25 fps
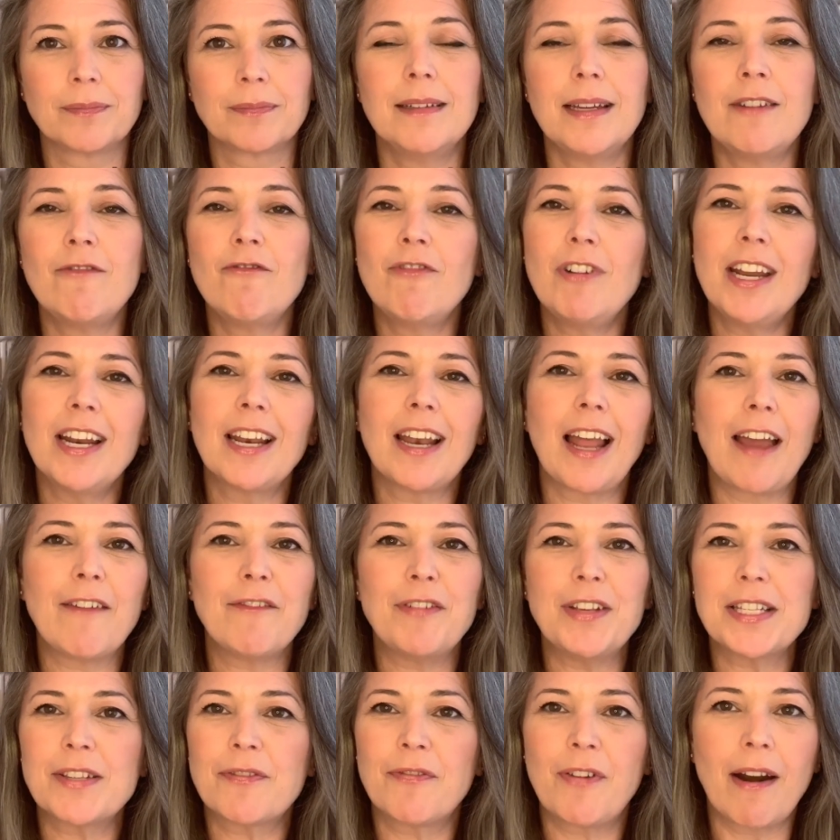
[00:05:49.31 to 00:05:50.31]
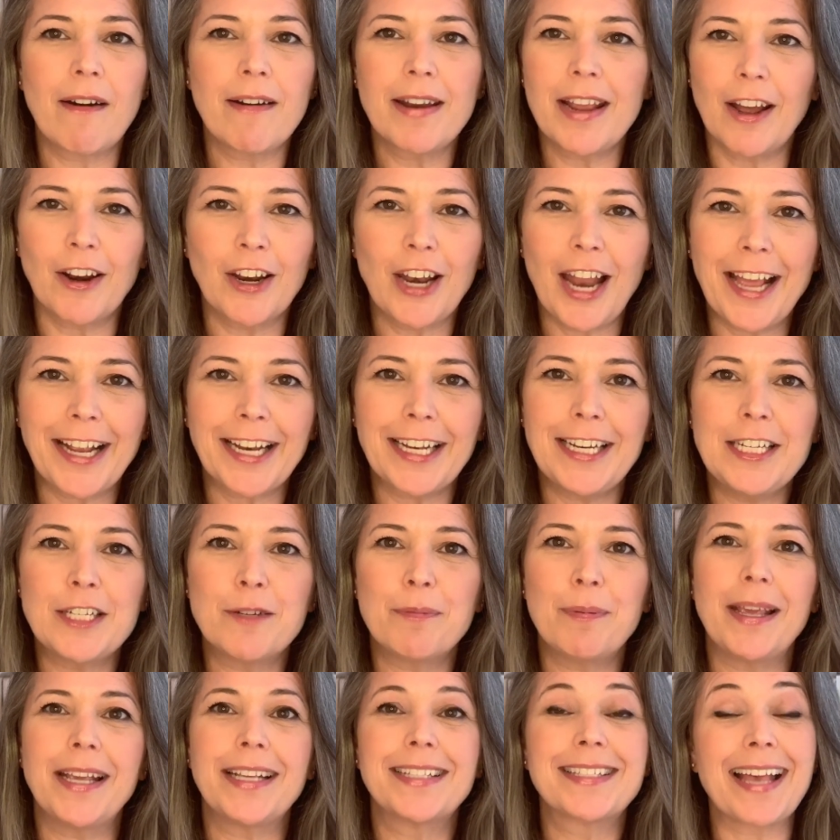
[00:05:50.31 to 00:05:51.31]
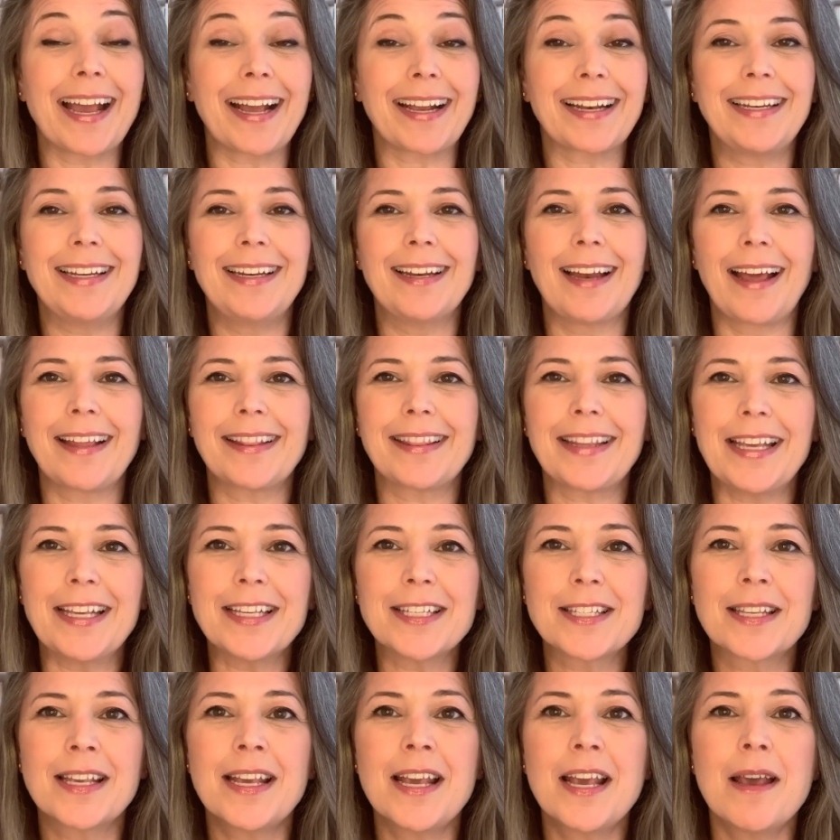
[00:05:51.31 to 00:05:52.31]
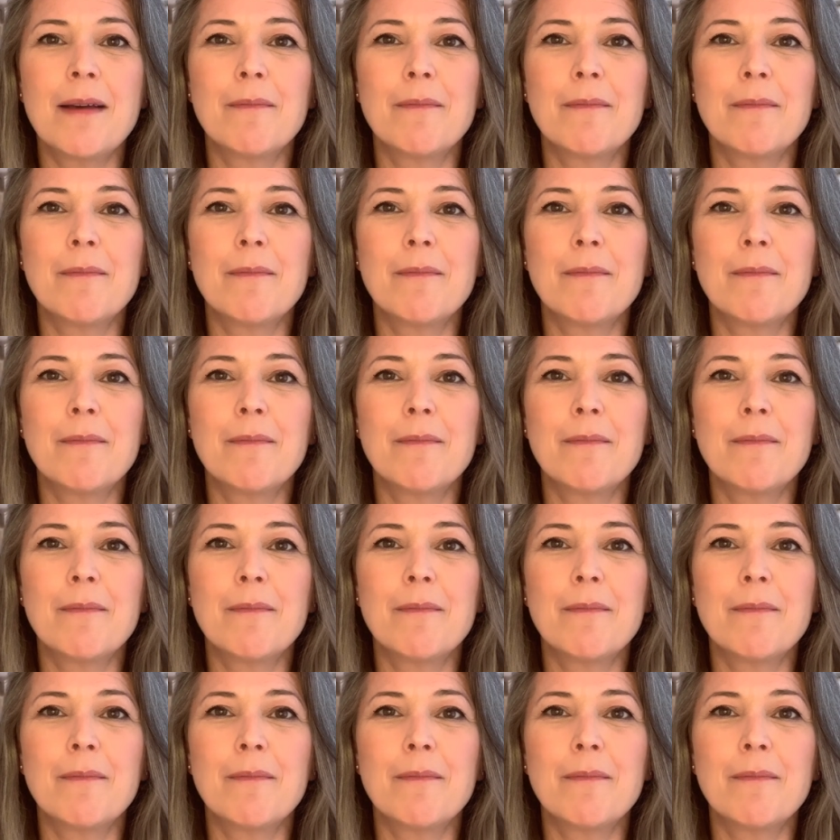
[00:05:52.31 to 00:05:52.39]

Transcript: In real life, it's very unlikely to be exactly like this,